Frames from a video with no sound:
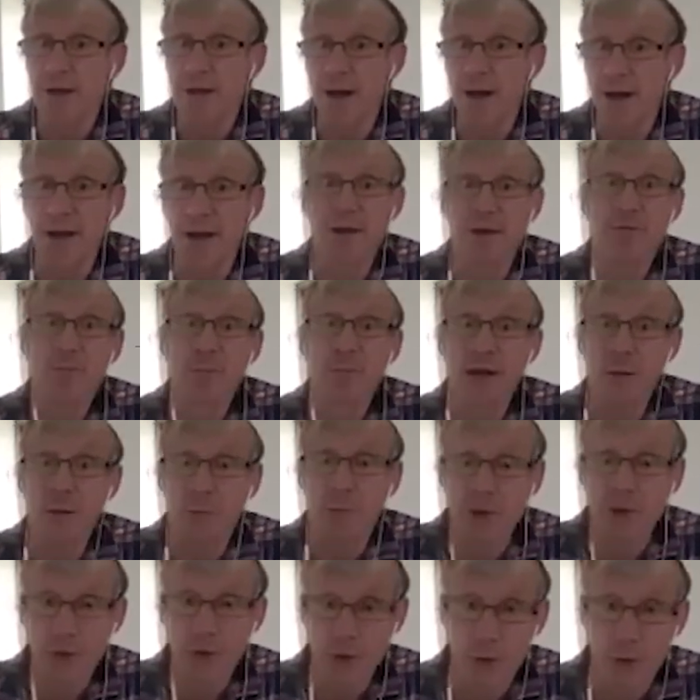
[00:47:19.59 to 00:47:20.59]
And if
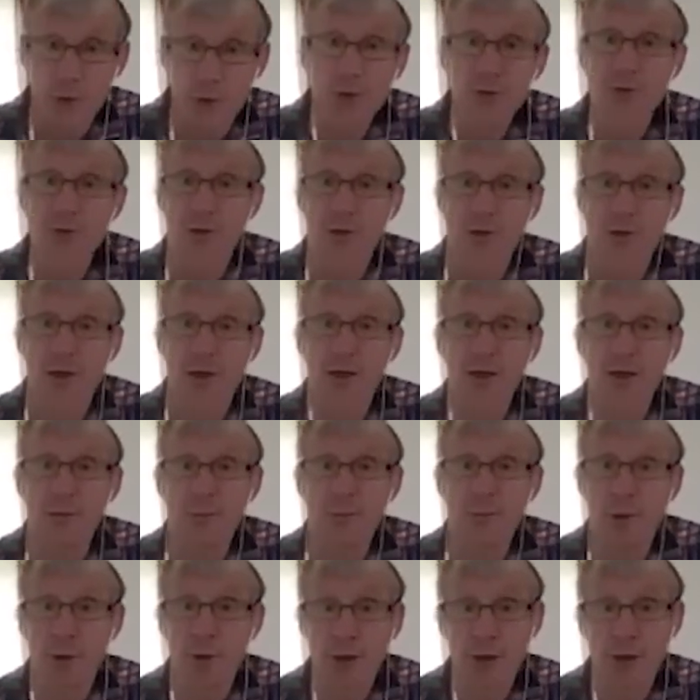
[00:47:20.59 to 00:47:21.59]
people are constantly
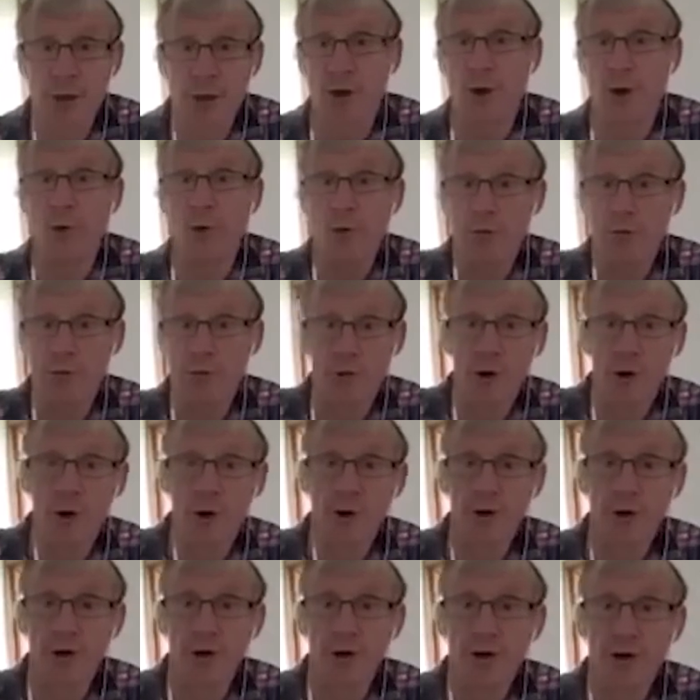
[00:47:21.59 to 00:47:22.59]
putting the whole
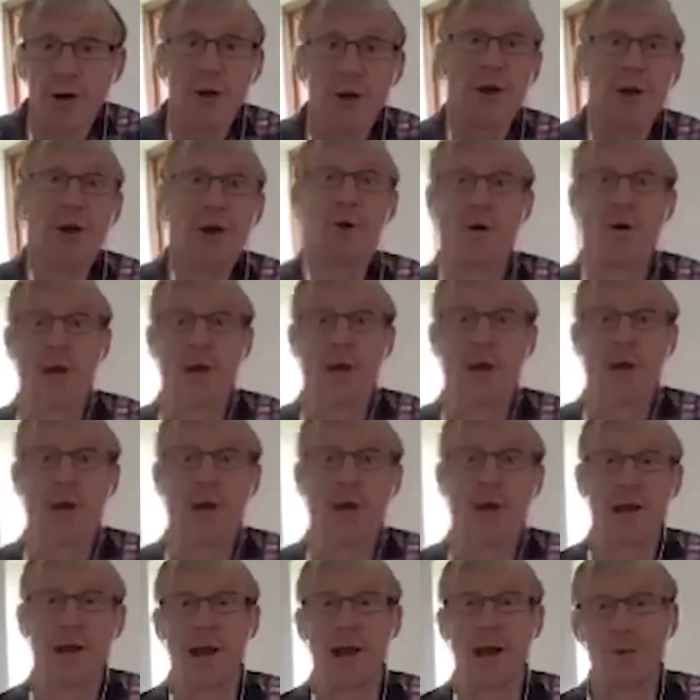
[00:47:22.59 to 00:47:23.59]
flock, and you know what they're like
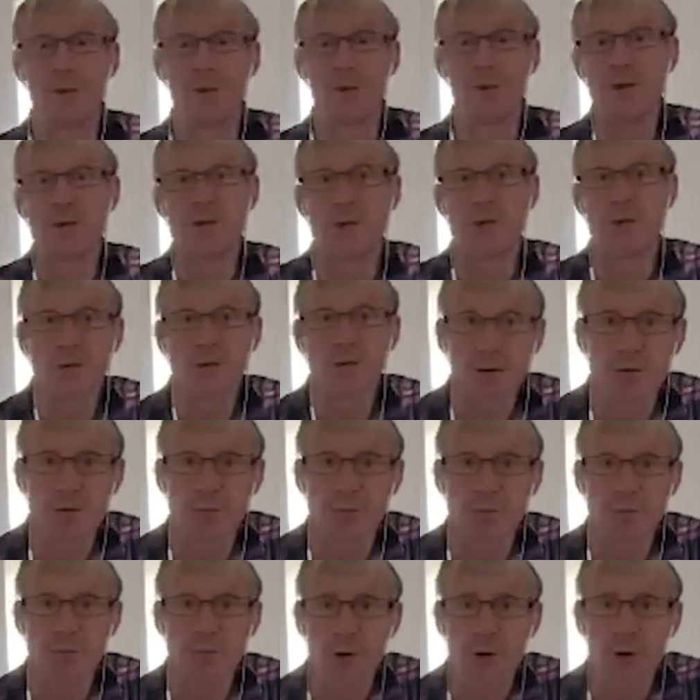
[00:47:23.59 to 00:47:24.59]
when you see a sort of flock
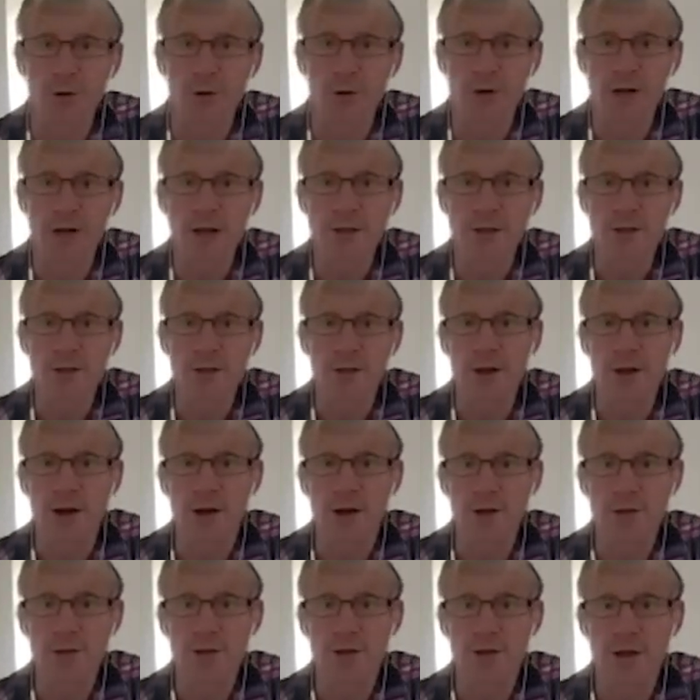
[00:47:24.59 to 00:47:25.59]
of geese and ducks,
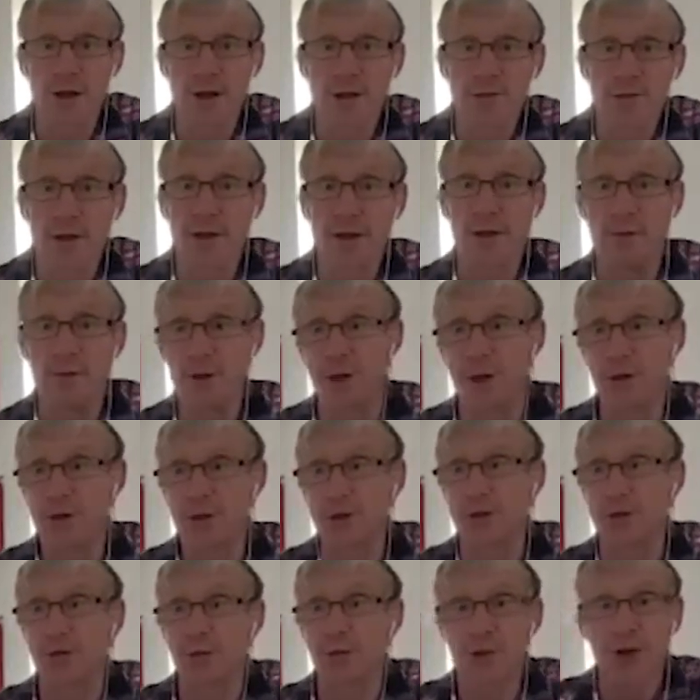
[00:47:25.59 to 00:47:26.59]
they don't just sort
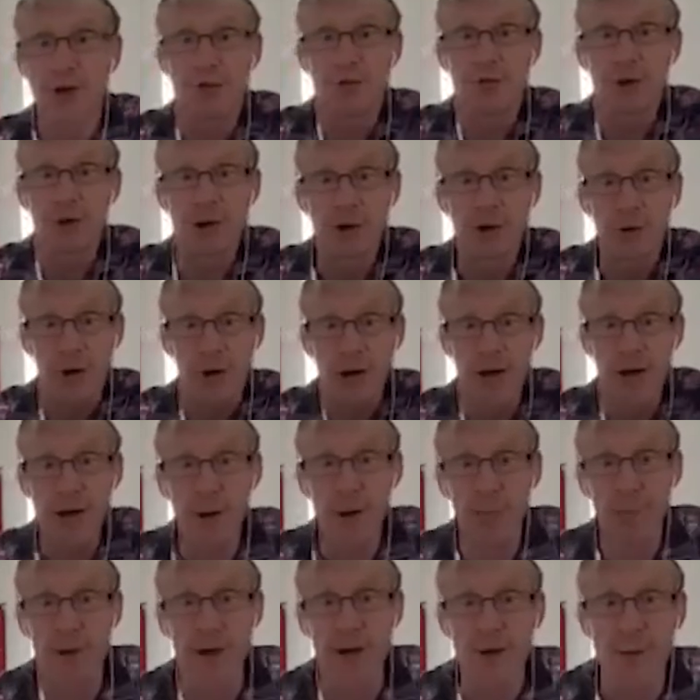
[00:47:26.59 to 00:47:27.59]
of shuffle along a little
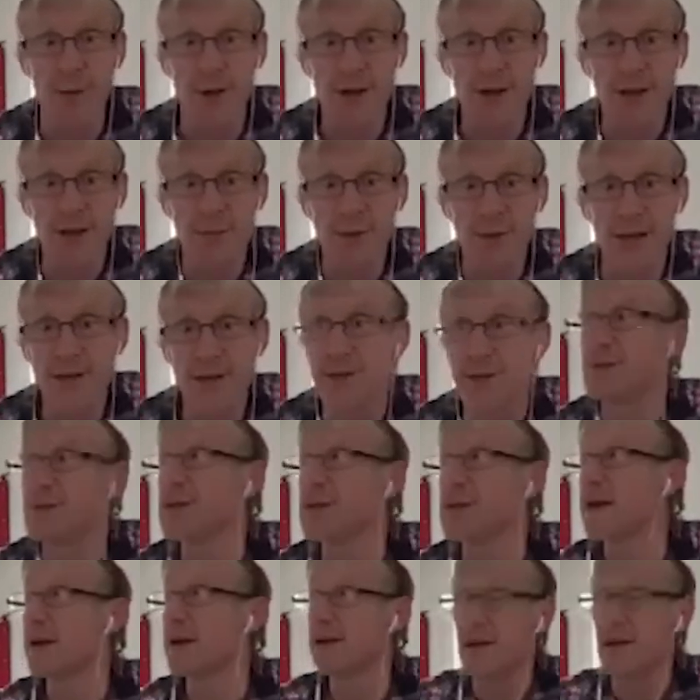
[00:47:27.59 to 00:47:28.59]
bit, 20 metres,
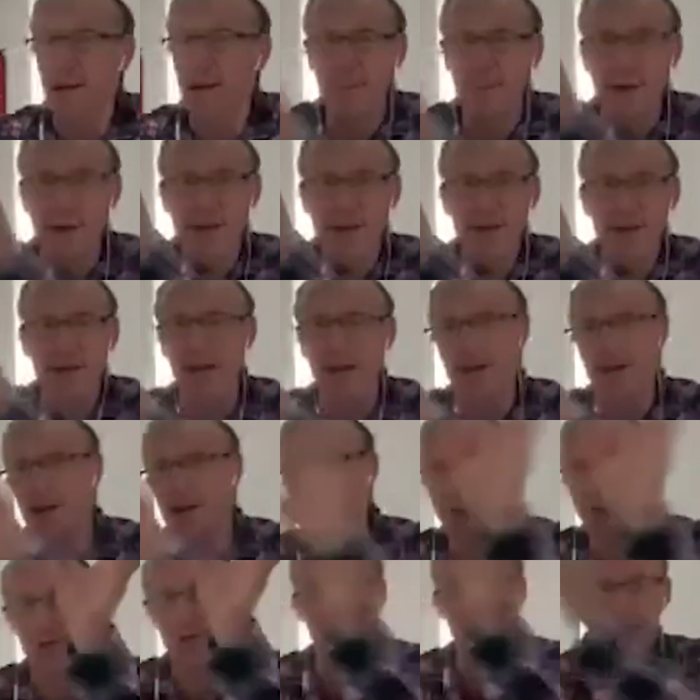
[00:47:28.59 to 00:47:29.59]
they are up in the air,
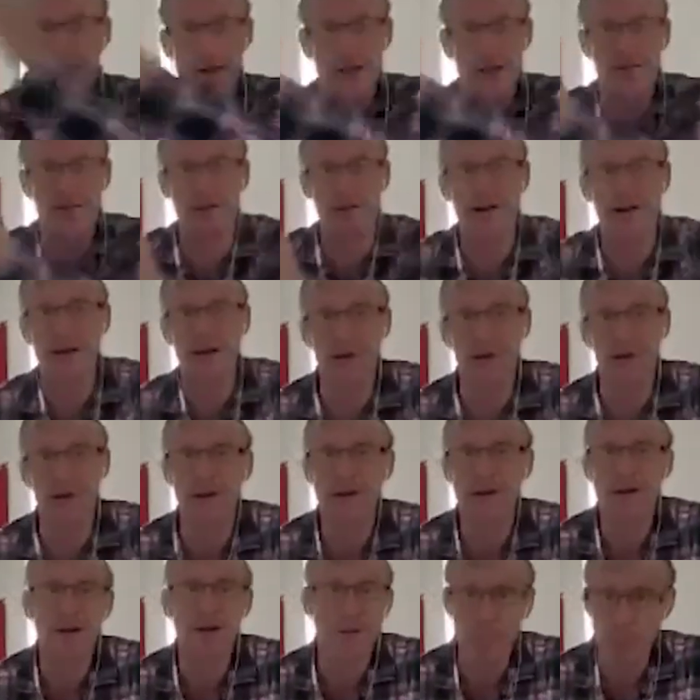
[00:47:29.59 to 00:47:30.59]
circling around,
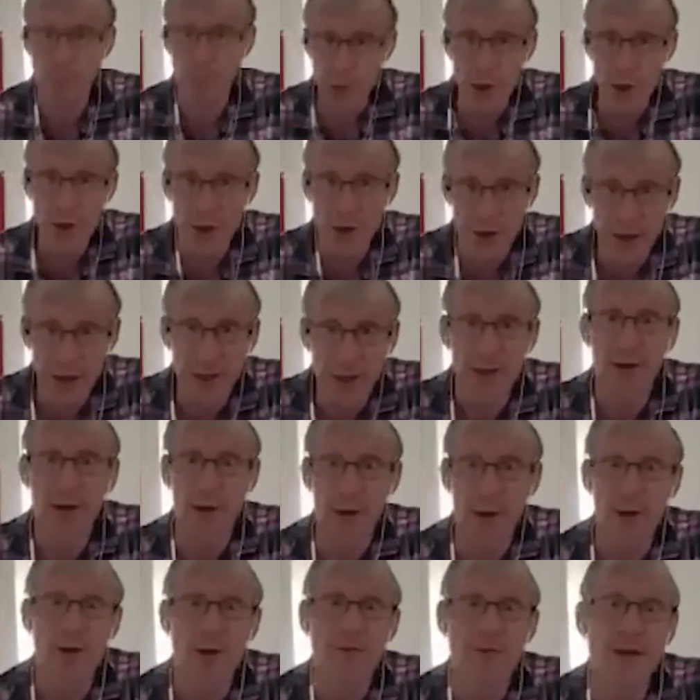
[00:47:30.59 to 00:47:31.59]
burning a
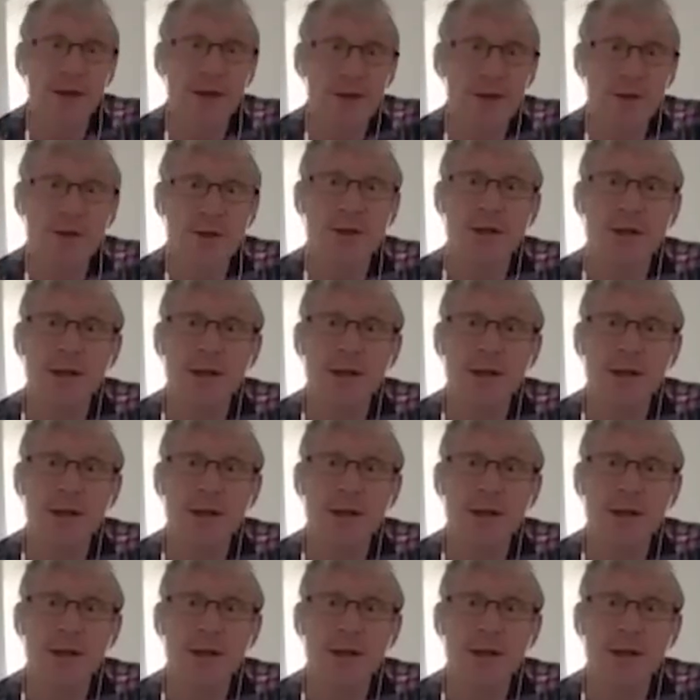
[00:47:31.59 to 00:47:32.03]
lot of energy.